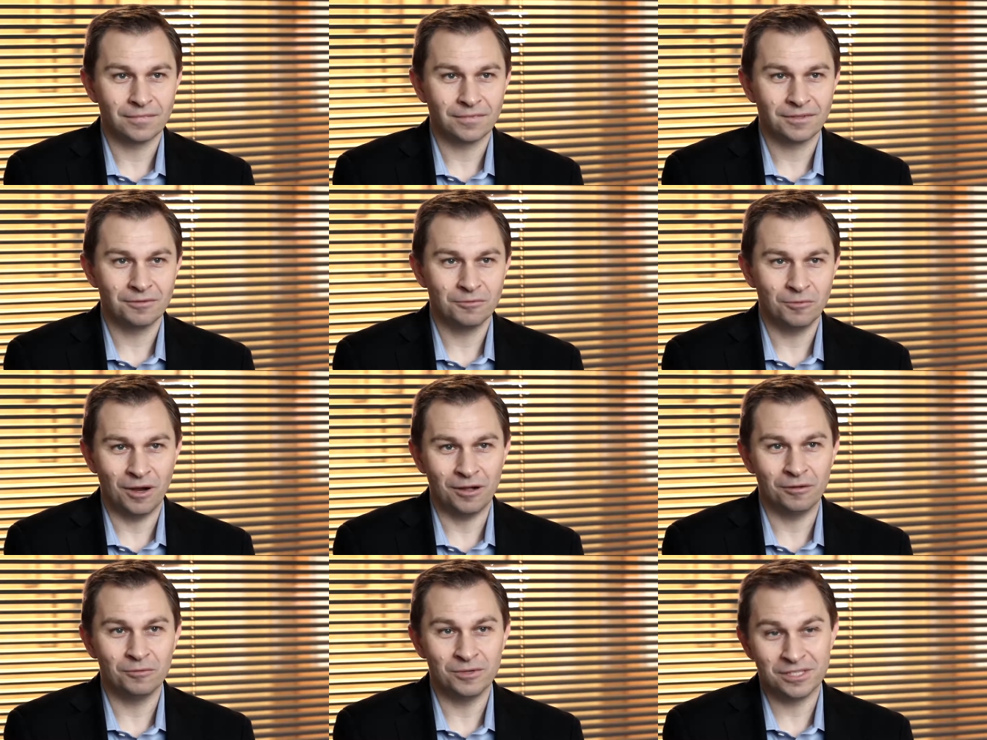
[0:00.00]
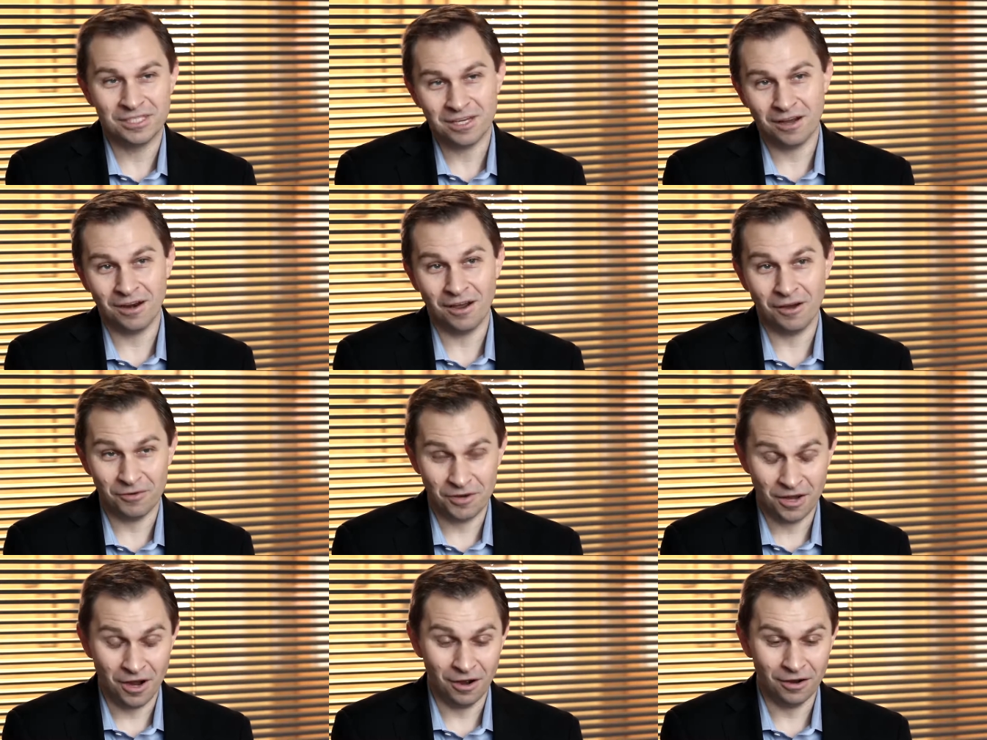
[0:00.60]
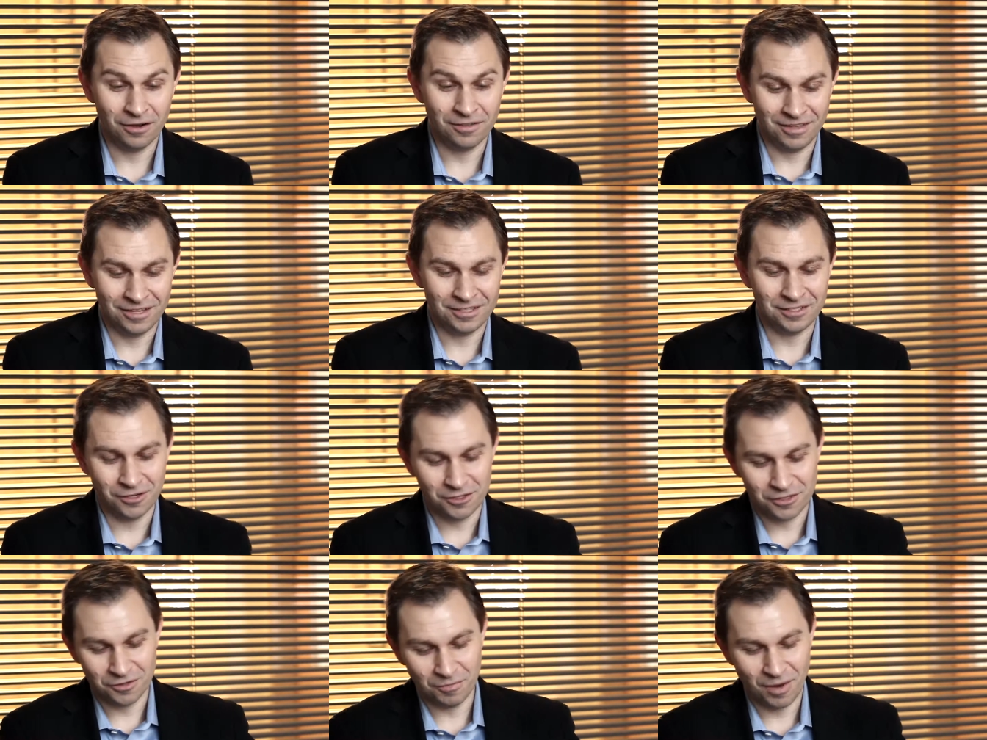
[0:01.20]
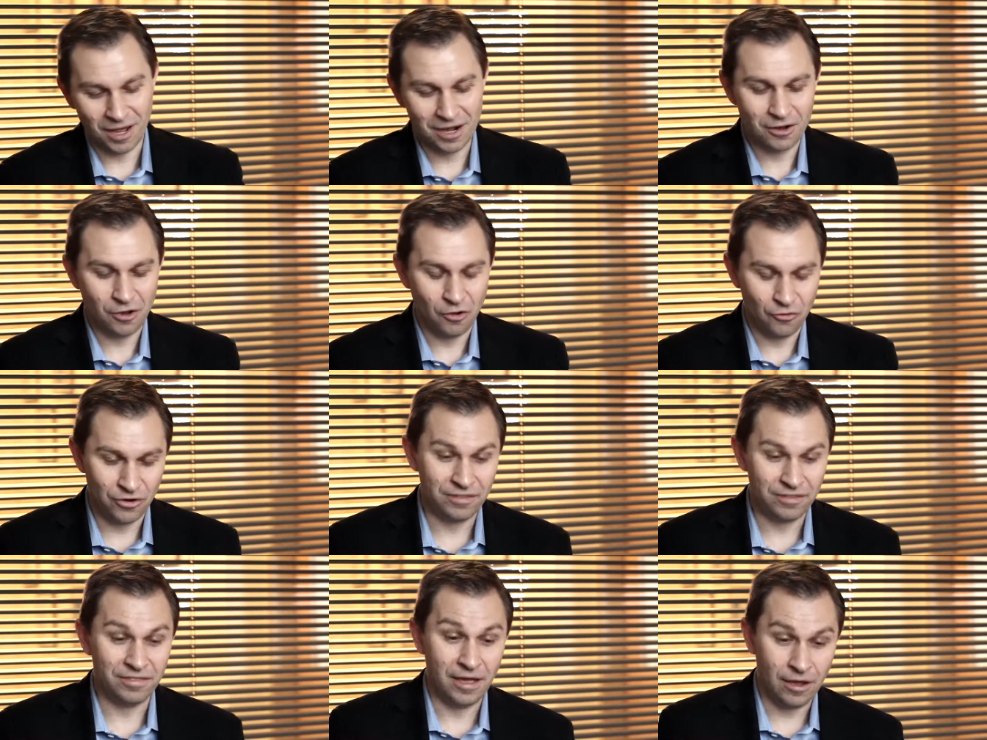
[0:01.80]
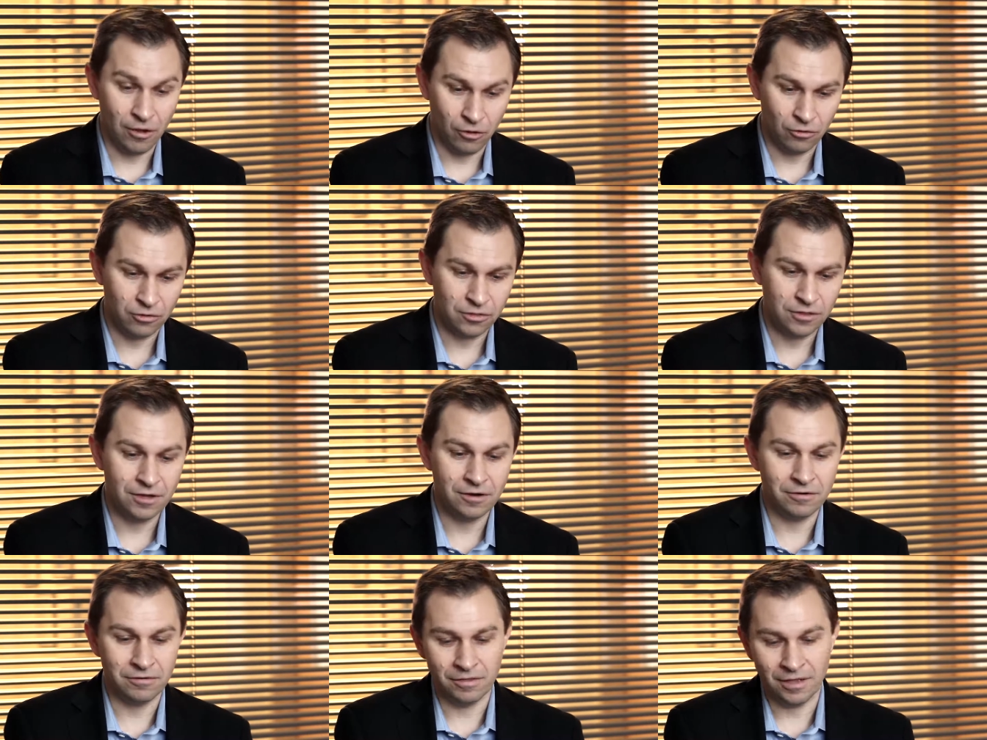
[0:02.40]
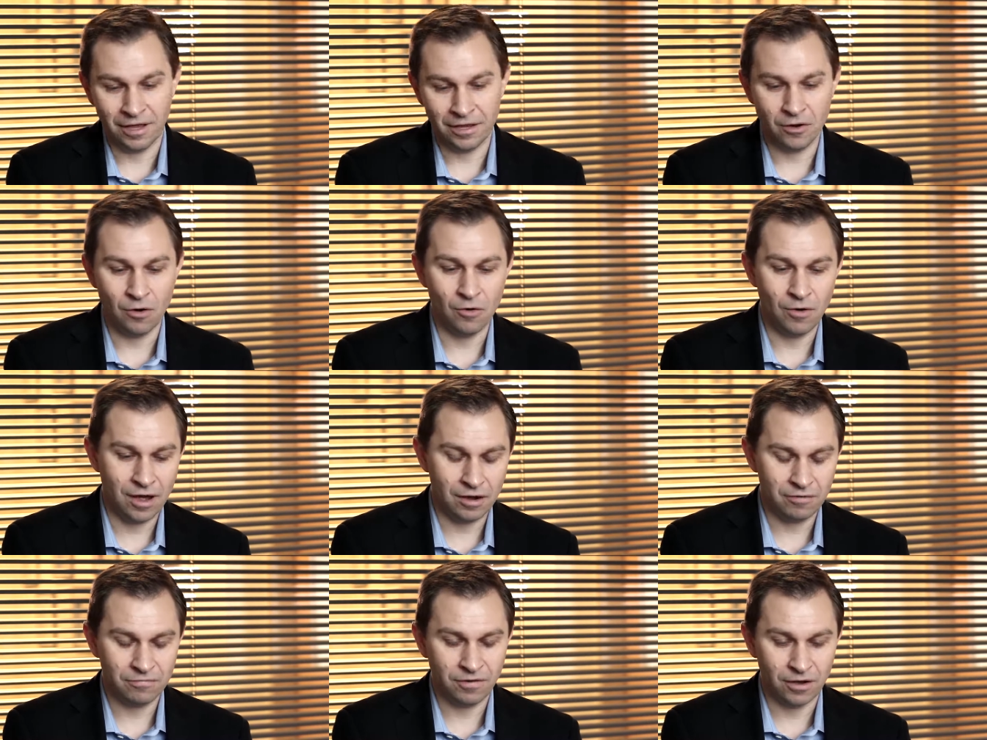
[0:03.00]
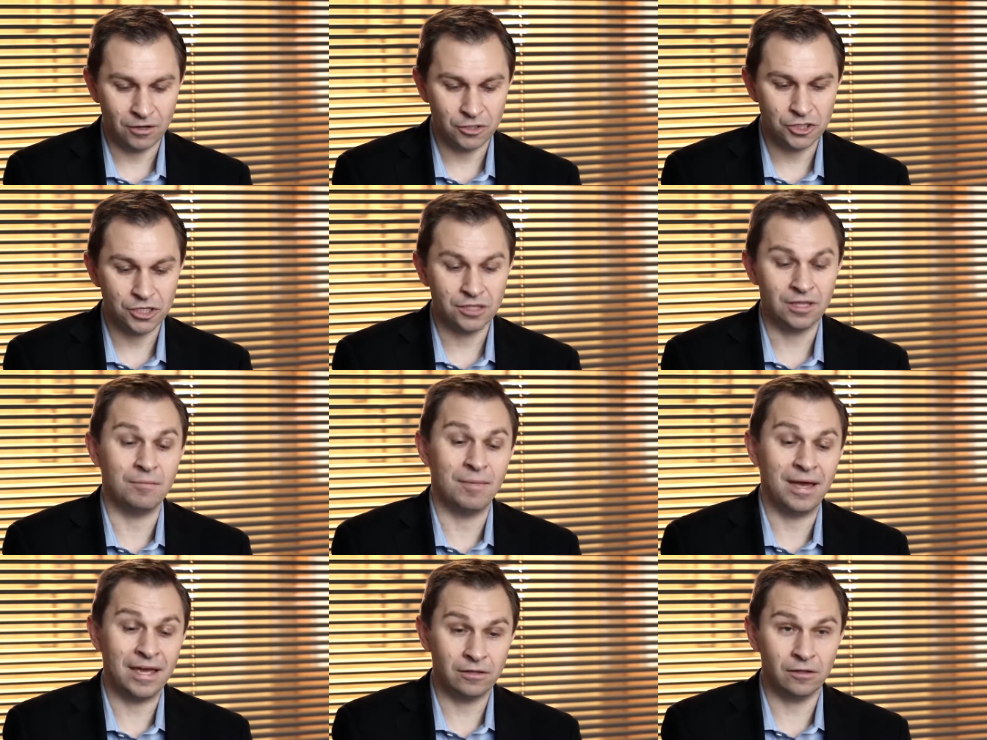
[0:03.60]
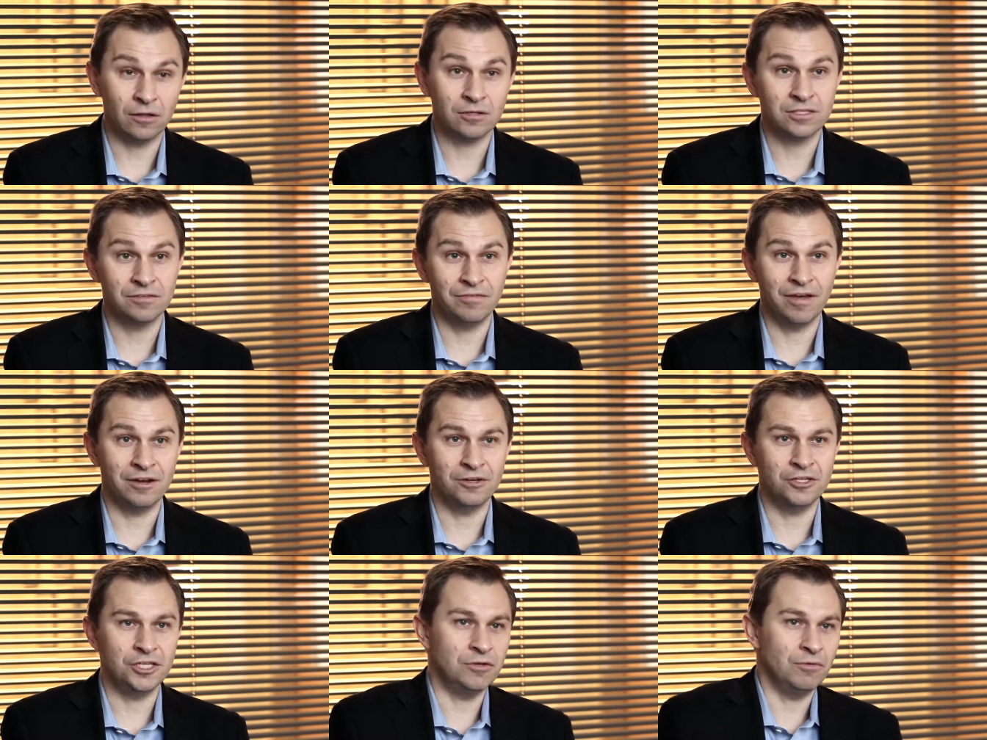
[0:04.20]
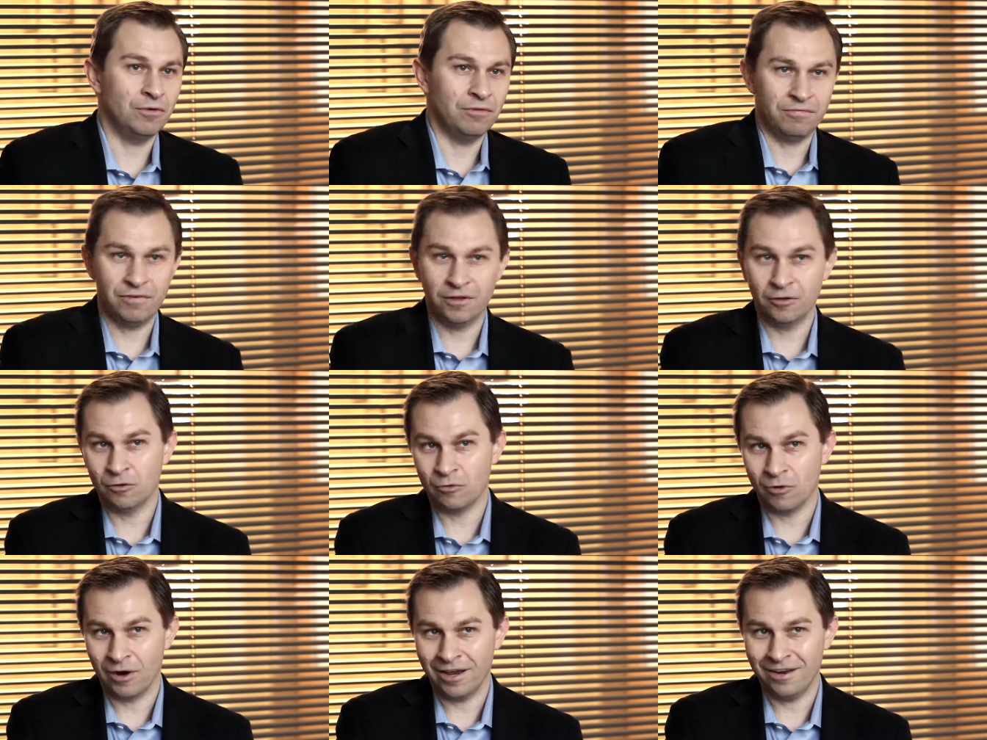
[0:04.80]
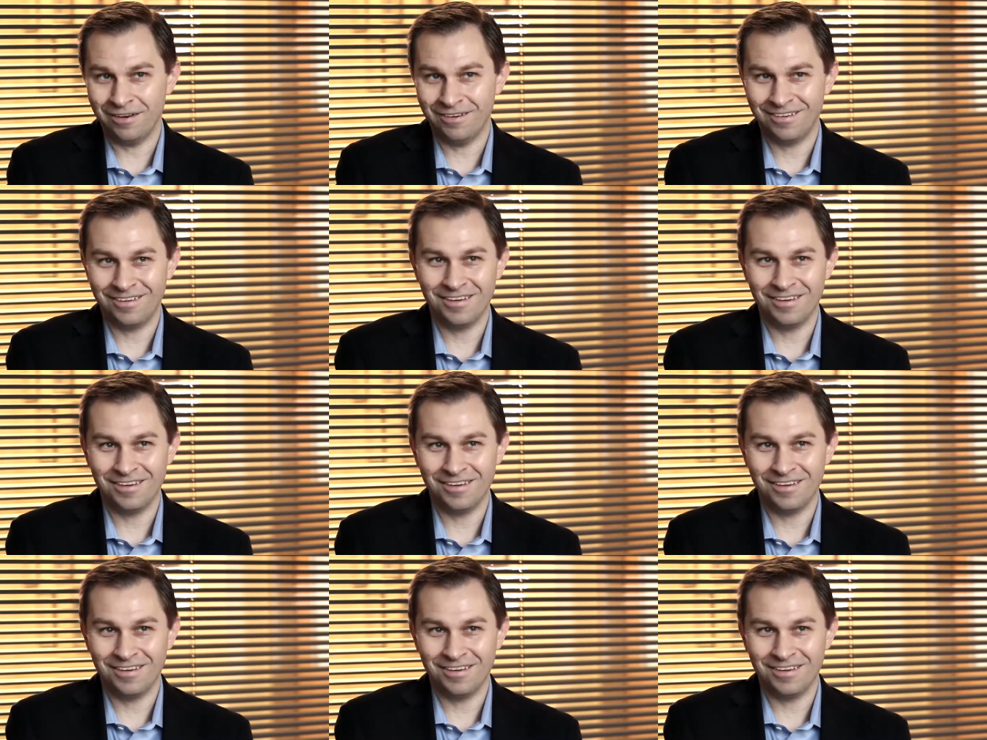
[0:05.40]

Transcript: well, we start out young and there's lots of mitochondria and they're healthier and they know how to function, they make lots of energy, we feel great,